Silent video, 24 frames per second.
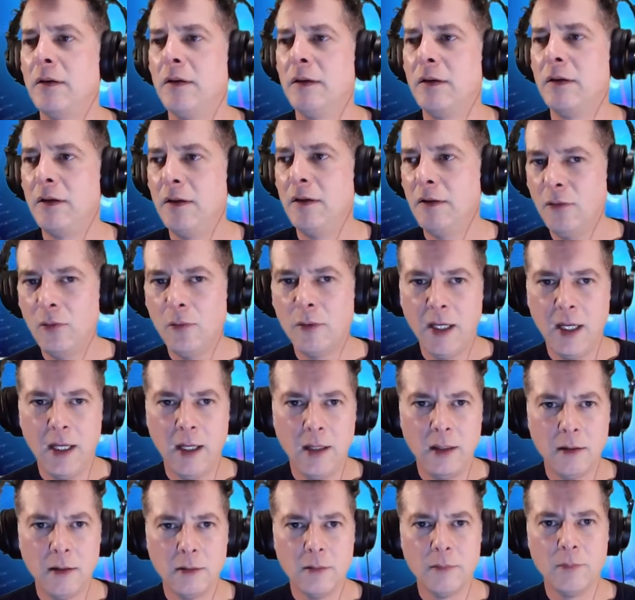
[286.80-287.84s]
It's
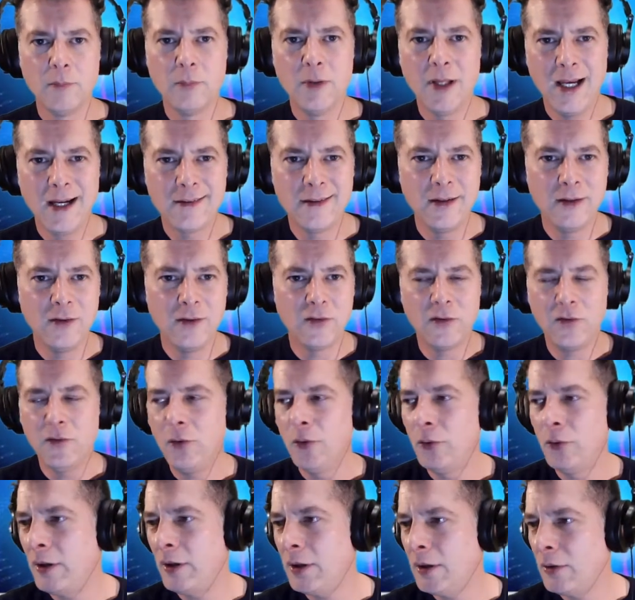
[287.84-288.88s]
okay. I'm locked in a
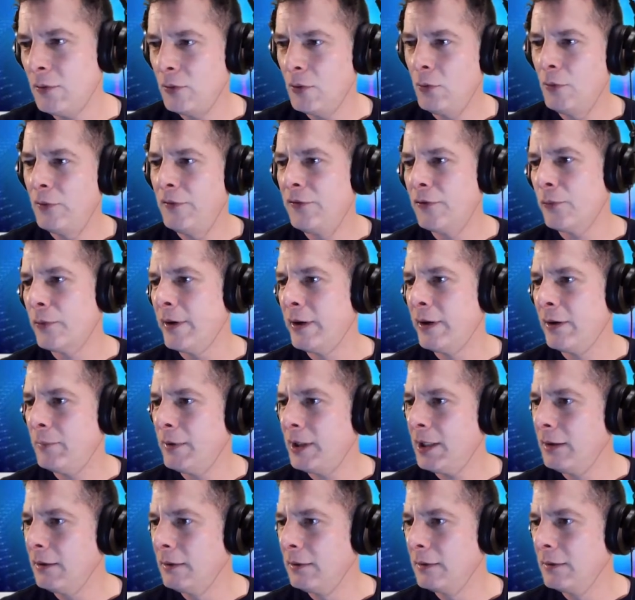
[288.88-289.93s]
studio. No one's around
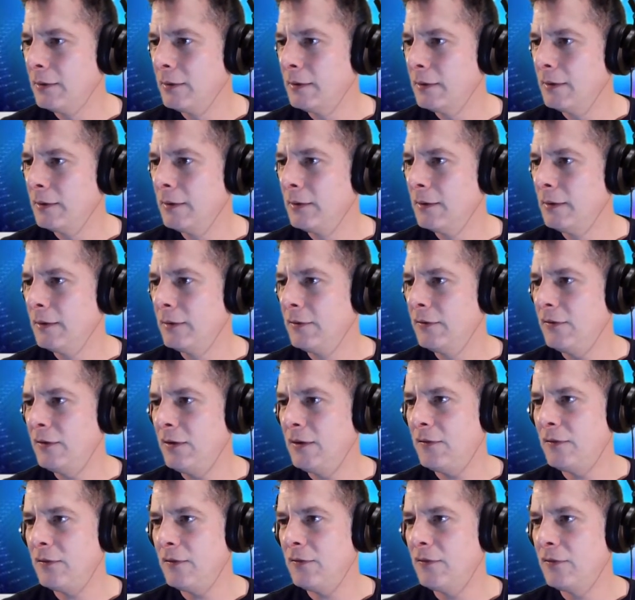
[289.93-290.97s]
me.
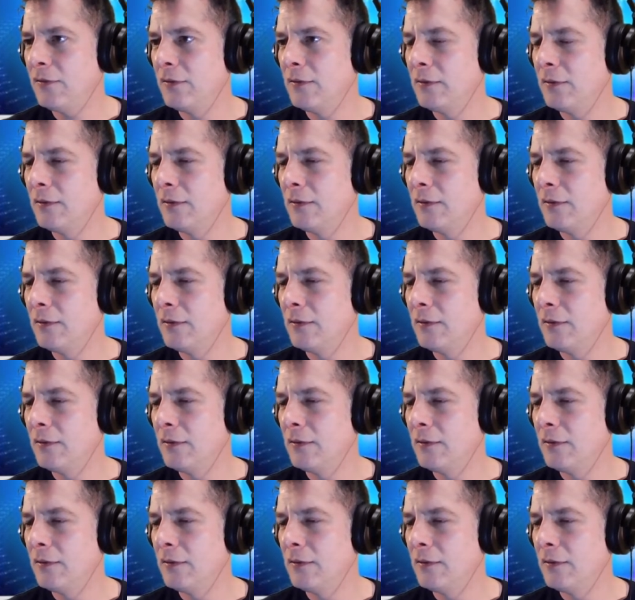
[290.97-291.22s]
Jesus.